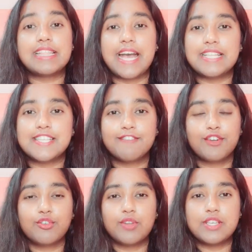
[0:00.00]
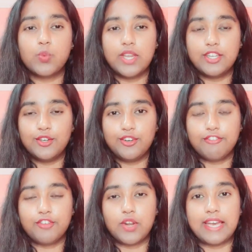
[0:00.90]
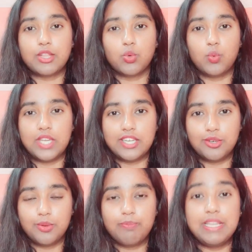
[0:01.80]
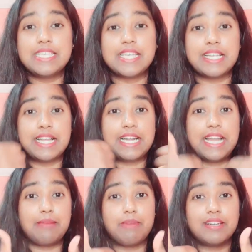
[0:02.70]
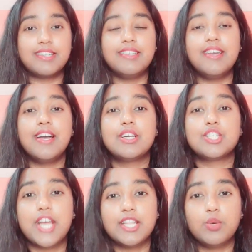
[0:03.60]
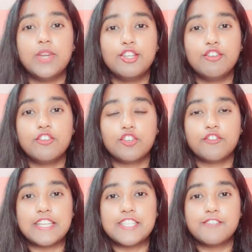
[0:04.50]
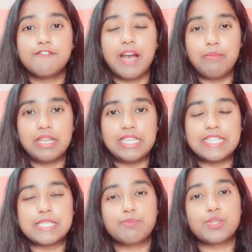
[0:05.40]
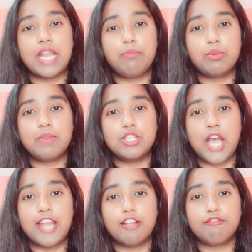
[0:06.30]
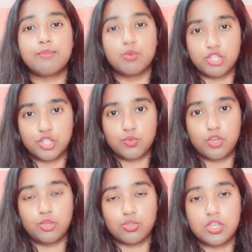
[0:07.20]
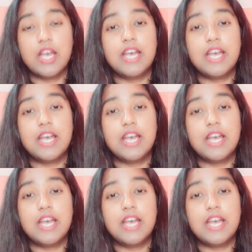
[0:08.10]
That's it for today's video. If you like the video, please hit that like button, share the video with your friends and family and subscribe to my channel for more such videos.